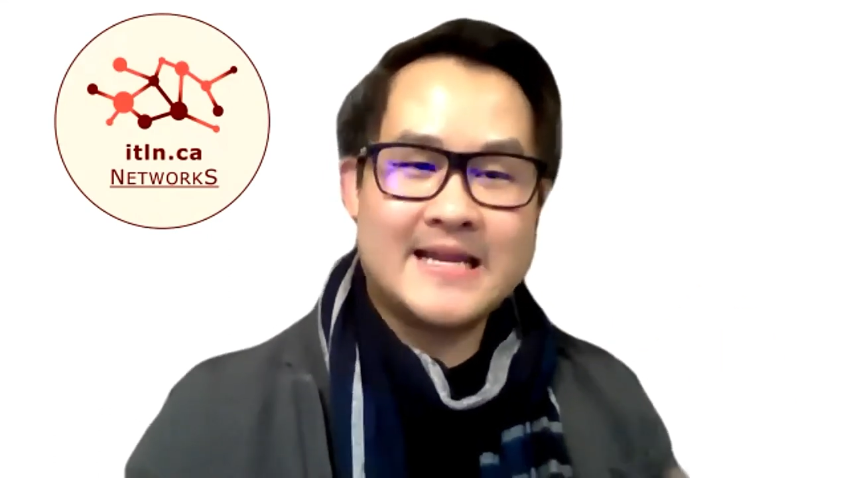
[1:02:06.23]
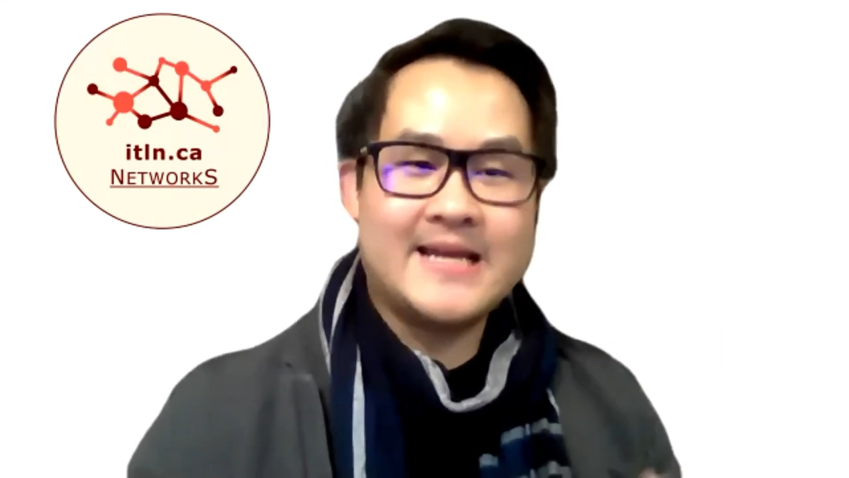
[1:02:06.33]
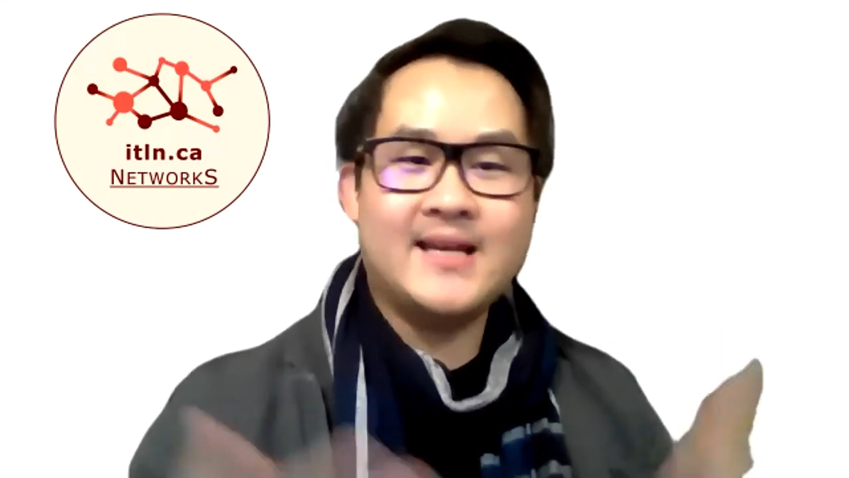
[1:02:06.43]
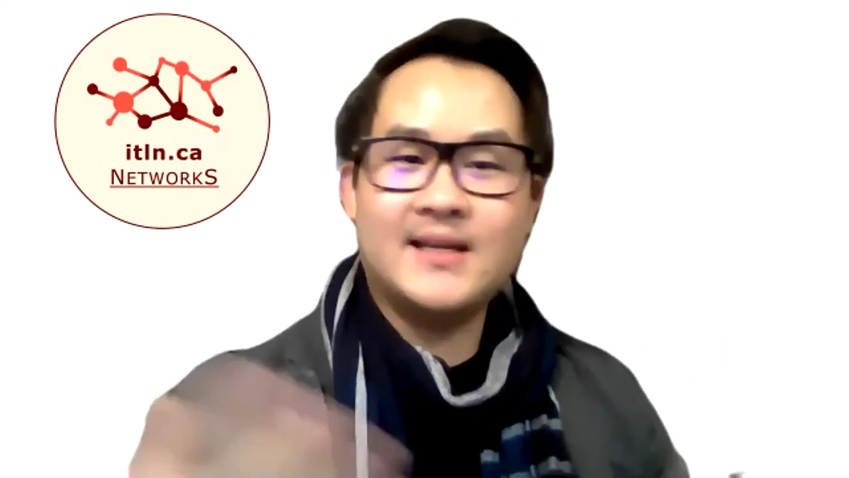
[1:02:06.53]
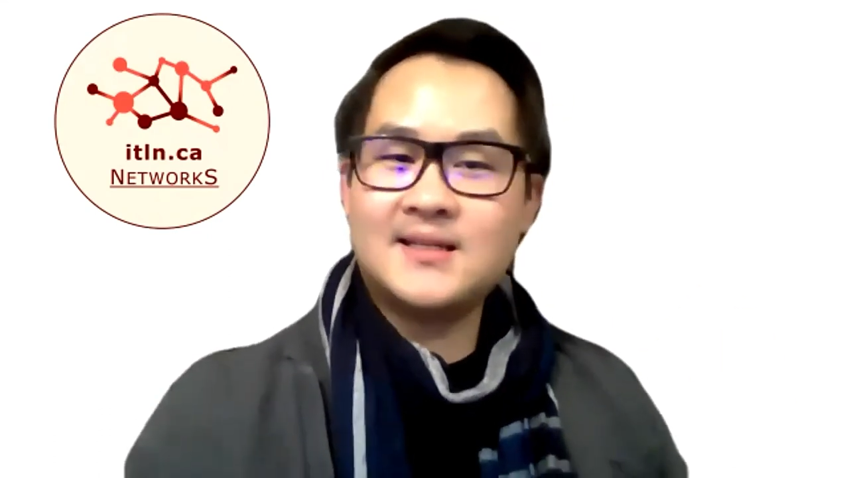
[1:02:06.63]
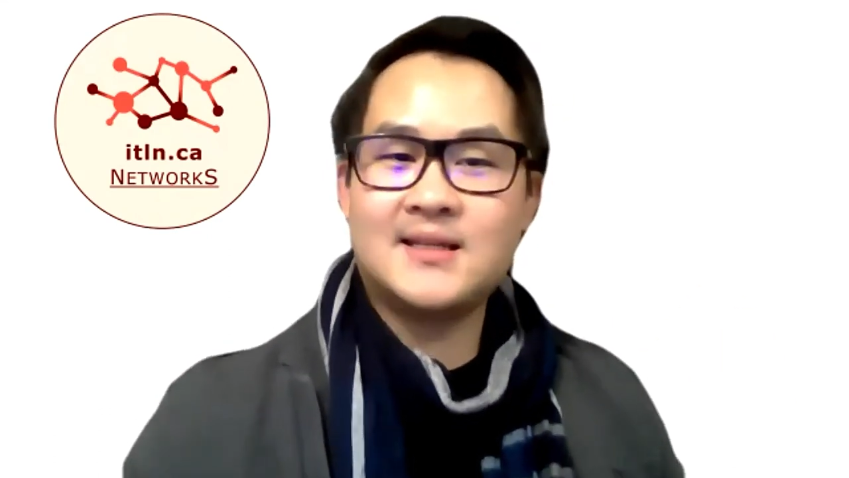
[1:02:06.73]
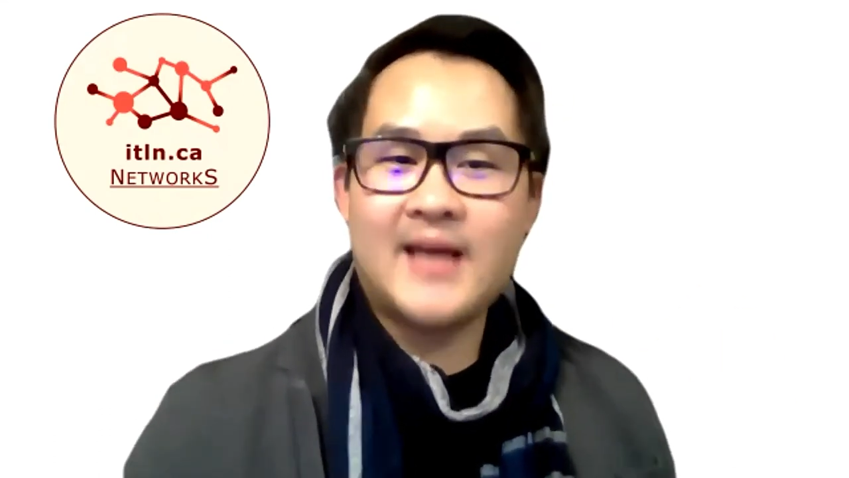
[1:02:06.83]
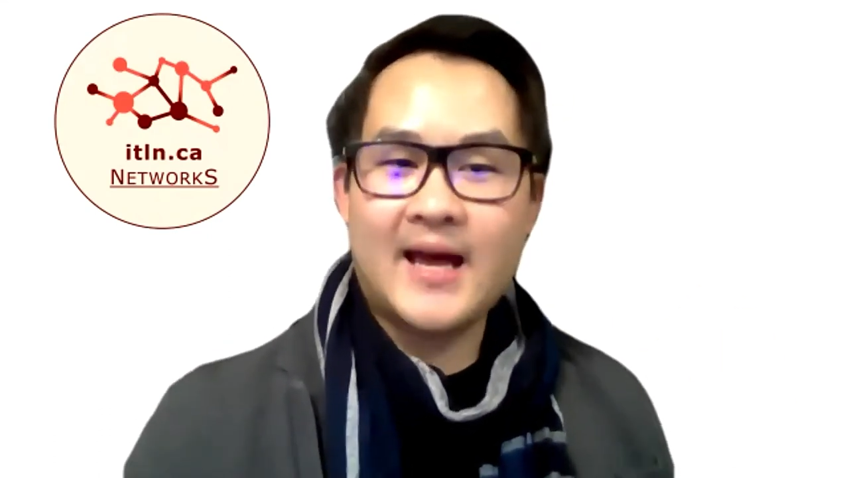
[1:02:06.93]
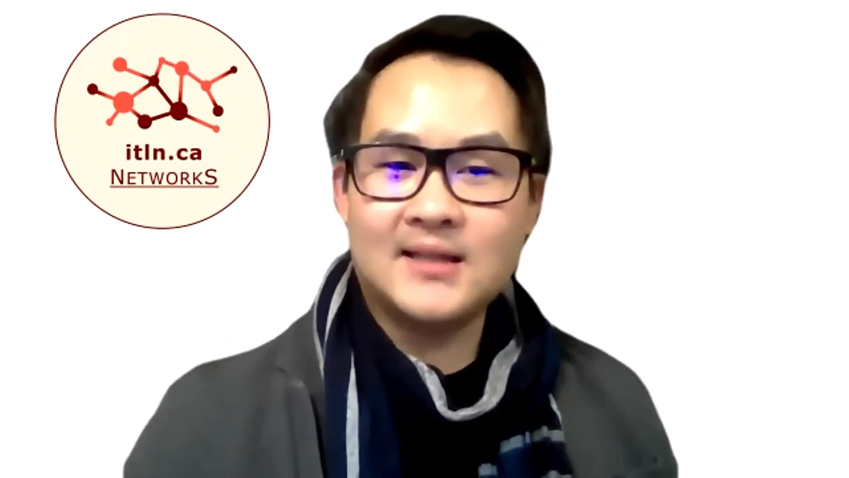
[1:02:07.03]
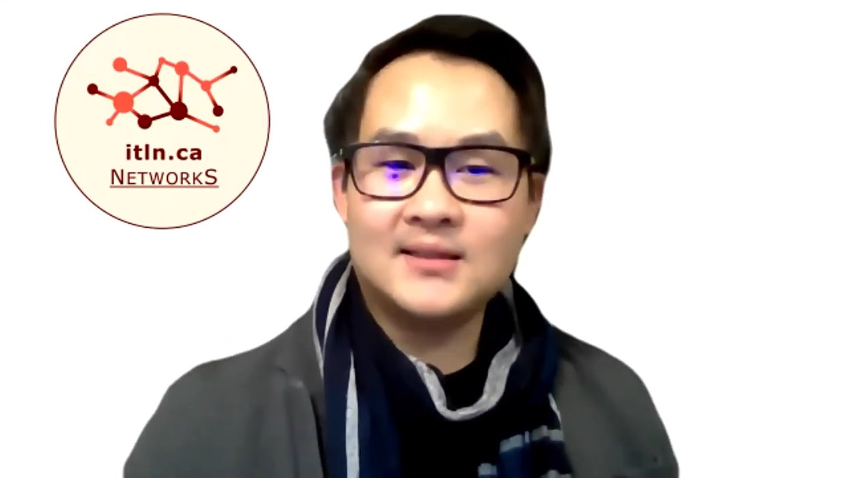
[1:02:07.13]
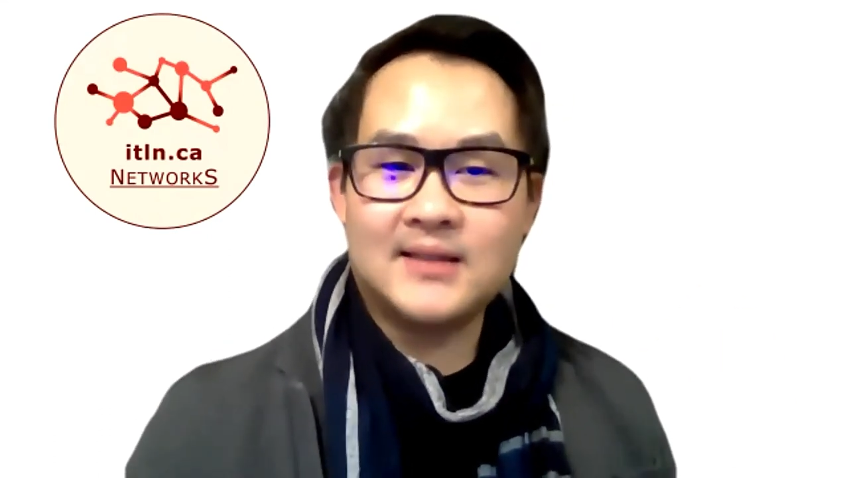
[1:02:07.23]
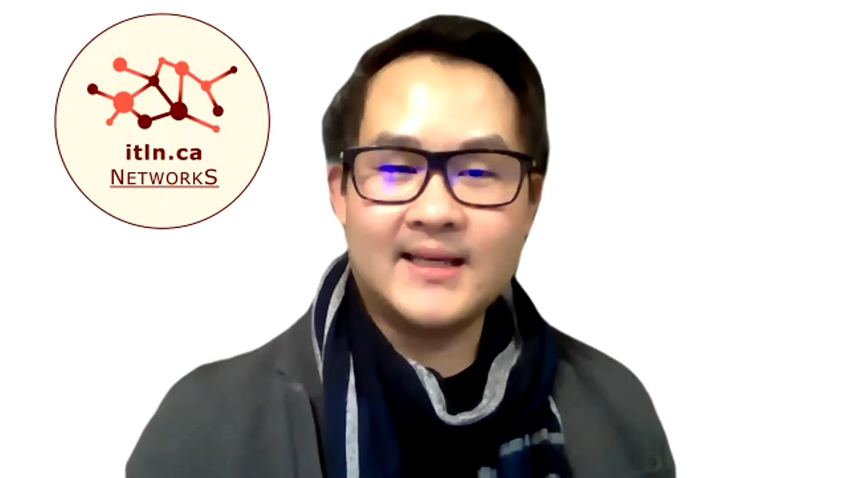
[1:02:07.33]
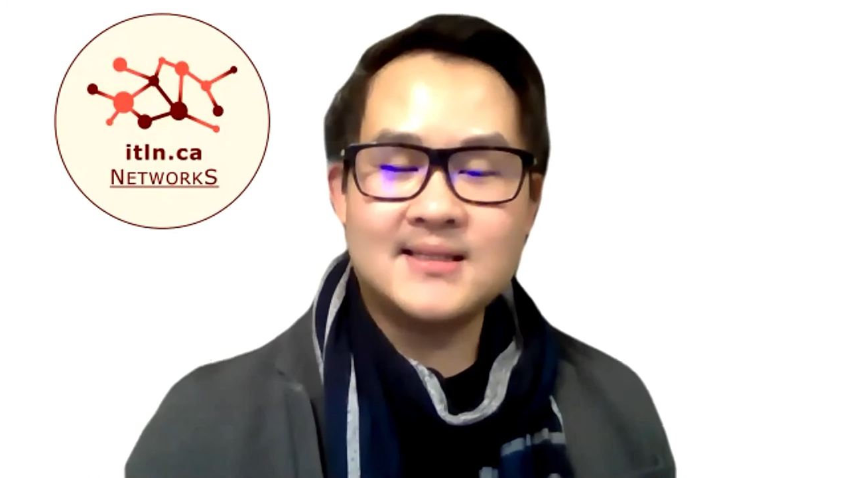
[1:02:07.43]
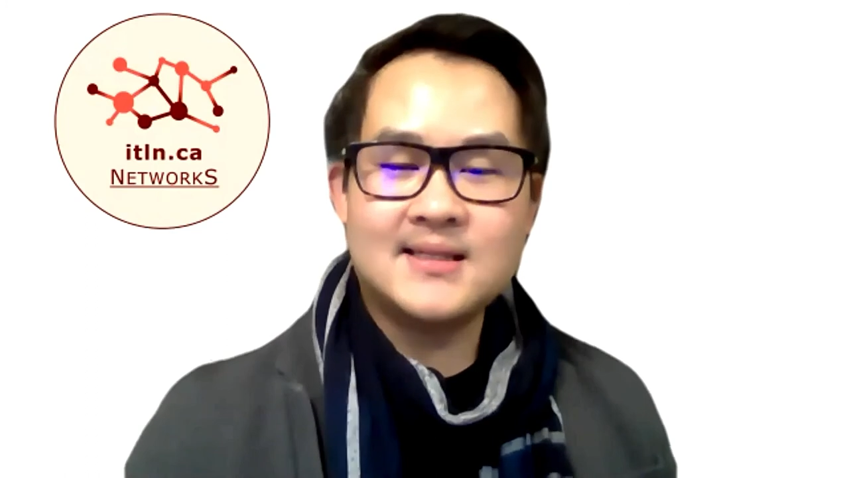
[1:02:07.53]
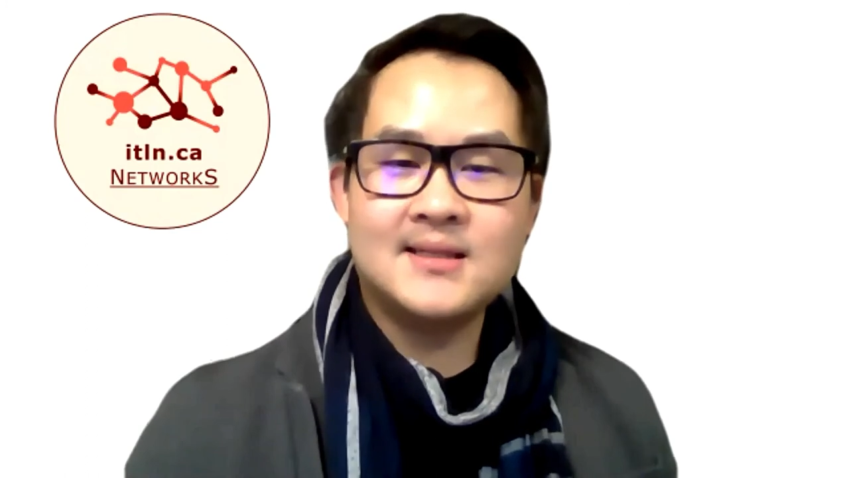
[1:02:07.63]
need to get
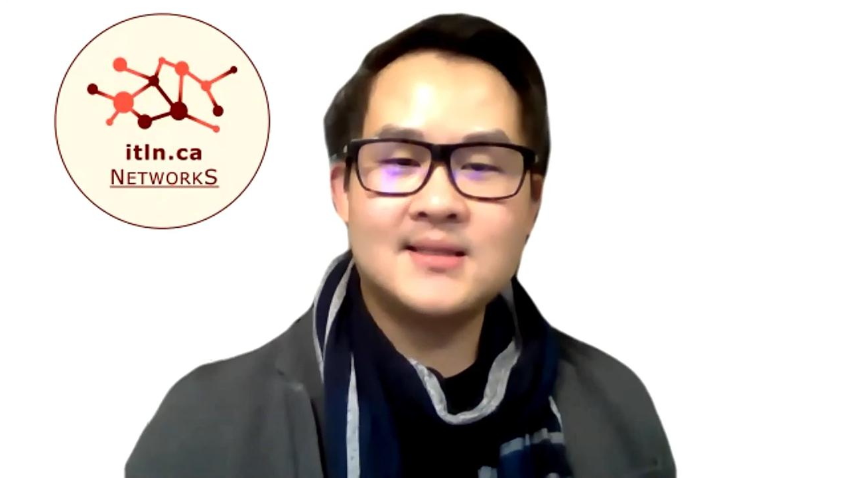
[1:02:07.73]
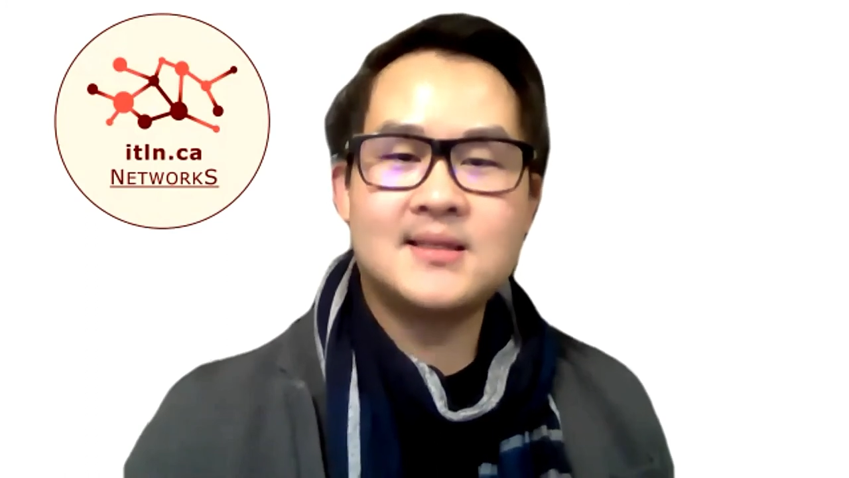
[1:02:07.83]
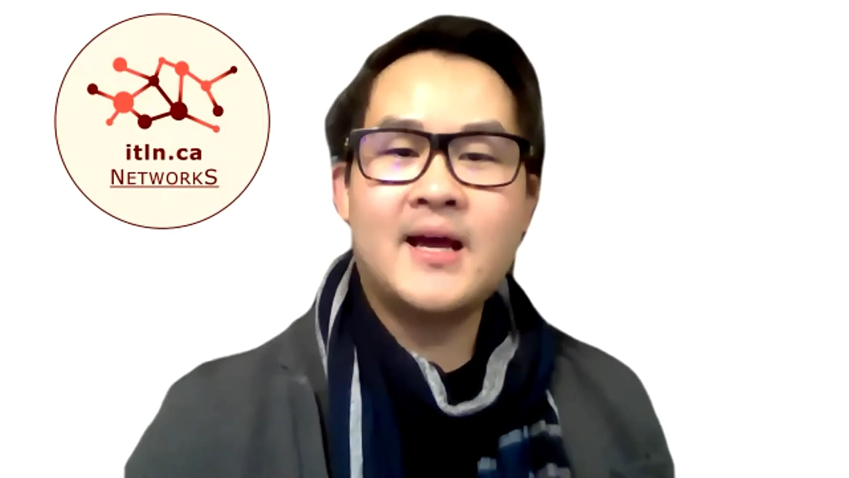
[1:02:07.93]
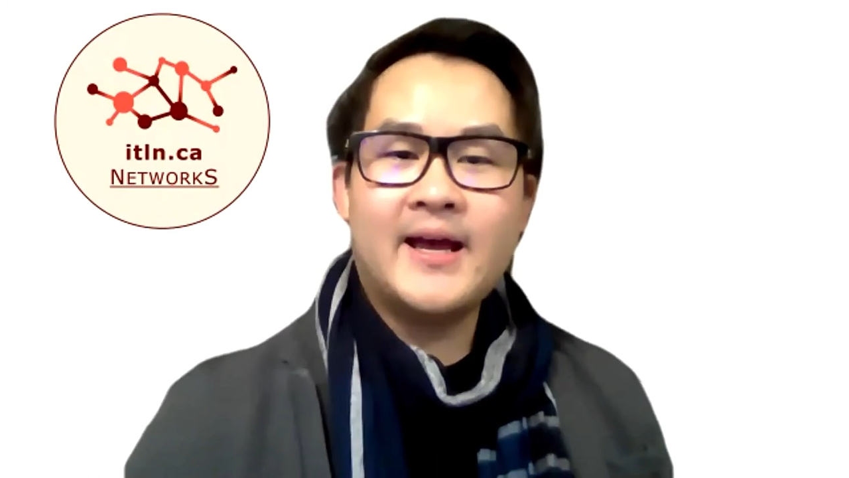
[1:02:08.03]
licensed.